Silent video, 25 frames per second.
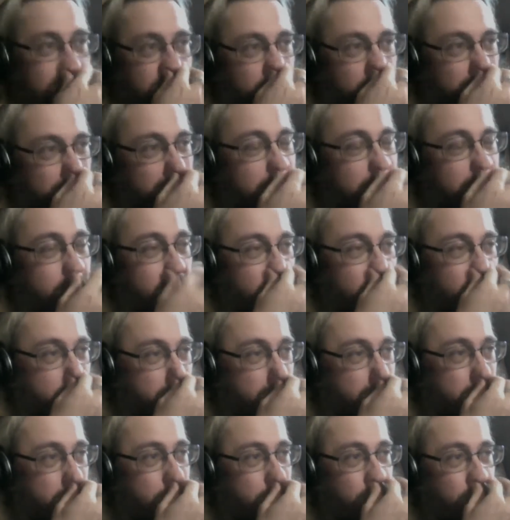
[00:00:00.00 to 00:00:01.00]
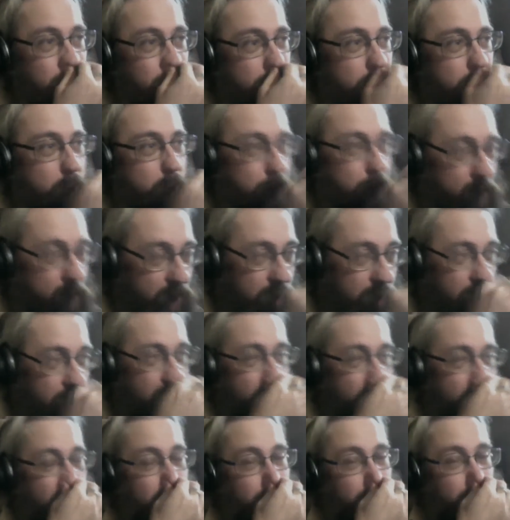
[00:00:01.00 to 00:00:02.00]
there any reason you think you might
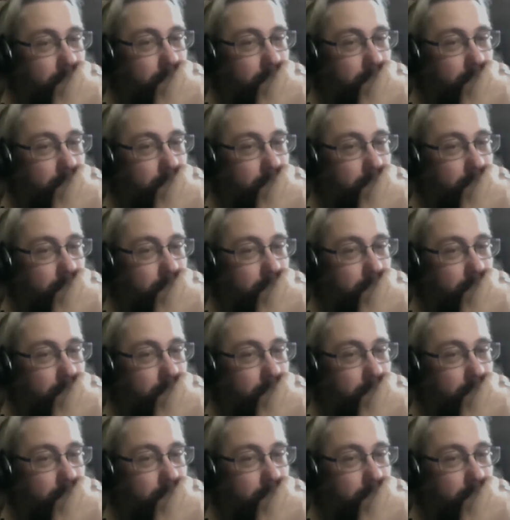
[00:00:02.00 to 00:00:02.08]
not,